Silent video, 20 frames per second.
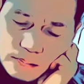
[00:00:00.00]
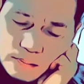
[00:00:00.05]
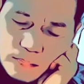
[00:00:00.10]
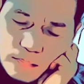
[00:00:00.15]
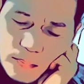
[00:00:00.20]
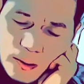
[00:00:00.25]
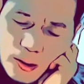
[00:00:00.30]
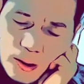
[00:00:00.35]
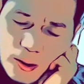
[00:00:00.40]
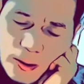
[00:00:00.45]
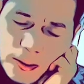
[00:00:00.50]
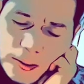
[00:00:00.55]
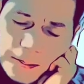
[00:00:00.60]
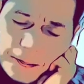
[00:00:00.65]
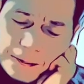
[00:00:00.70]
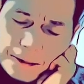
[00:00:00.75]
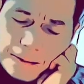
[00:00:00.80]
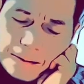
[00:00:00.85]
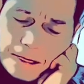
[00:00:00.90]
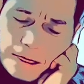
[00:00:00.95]

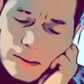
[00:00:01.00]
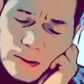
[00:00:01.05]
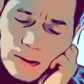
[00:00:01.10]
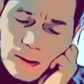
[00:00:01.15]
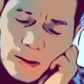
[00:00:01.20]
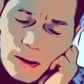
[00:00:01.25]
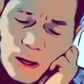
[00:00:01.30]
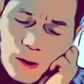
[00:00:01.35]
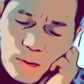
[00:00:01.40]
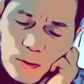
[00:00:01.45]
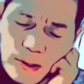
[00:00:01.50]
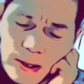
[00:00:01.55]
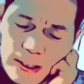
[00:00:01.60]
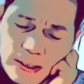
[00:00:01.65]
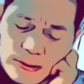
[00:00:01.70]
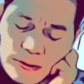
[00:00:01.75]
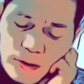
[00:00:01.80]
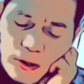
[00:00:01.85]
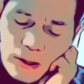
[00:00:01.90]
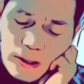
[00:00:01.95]
Our next
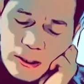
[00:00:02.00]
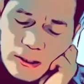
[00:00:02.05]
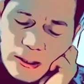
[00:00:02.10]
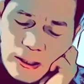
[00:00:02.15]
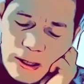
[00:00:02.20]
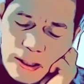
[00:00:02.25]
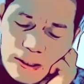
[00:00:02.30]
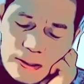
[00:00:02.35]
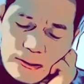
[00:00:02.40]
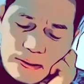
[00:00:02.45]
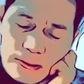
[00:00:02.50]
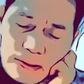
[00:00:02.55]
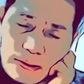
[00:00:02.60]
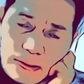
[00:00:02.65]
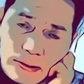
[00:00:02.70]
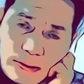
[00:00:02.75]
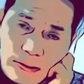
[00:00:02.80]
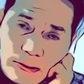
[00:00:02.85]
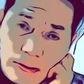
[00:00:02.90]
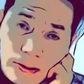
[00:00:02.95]
target is
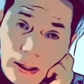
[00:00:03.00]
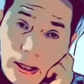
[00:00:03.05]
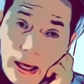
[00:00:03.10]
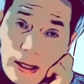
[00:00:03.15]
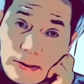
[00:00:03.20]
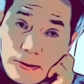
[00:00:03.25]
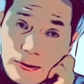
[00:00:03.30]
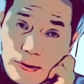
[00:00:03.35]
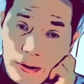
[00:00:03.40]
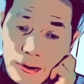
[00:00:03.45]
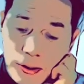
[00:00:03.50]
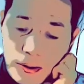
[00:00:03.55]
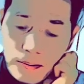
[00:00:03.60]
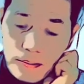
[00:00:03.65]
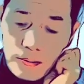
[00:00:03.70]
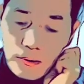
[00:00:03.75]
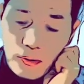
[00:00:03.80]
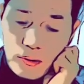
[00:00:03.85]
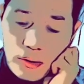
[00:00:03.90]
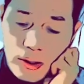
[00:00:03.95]
the last term,
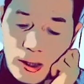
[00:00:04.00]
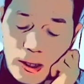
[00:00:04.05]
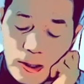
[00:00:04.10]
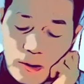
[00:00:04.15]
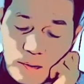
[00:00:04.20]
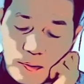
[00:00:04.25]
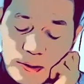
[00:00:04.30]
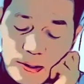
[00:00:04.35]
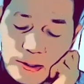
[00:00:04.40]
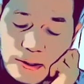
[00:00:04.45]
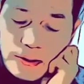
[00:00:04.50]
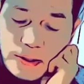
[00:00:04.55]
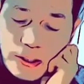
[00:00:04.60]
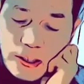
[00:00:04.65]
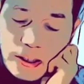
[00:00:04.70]
okay, which is 3.